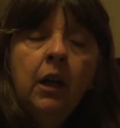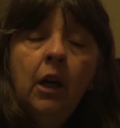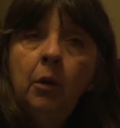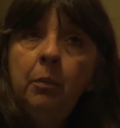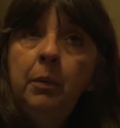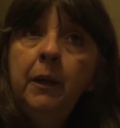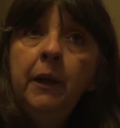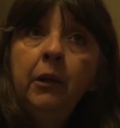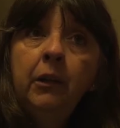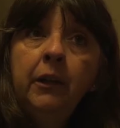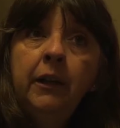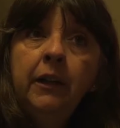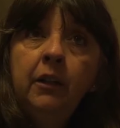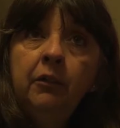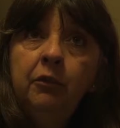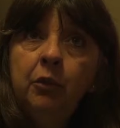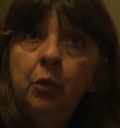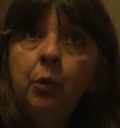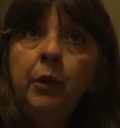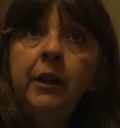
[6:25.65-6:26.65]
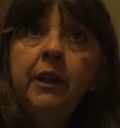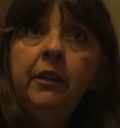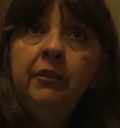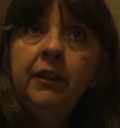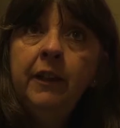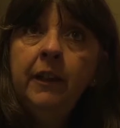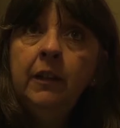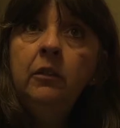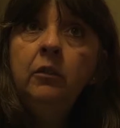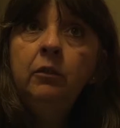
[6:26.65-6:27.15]
a period of
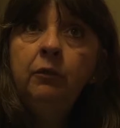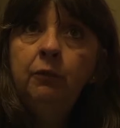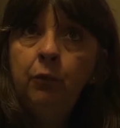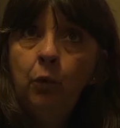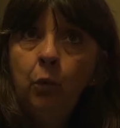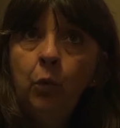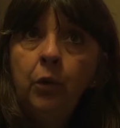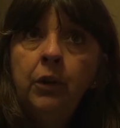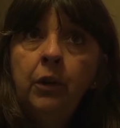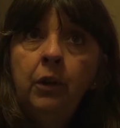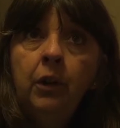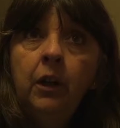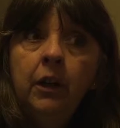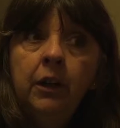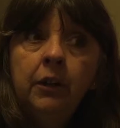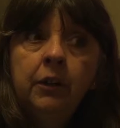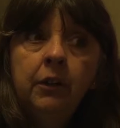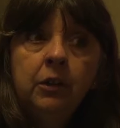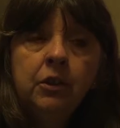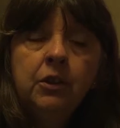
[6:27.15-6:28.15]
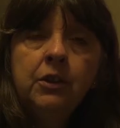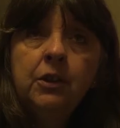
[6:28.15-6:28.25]
grieving for their others.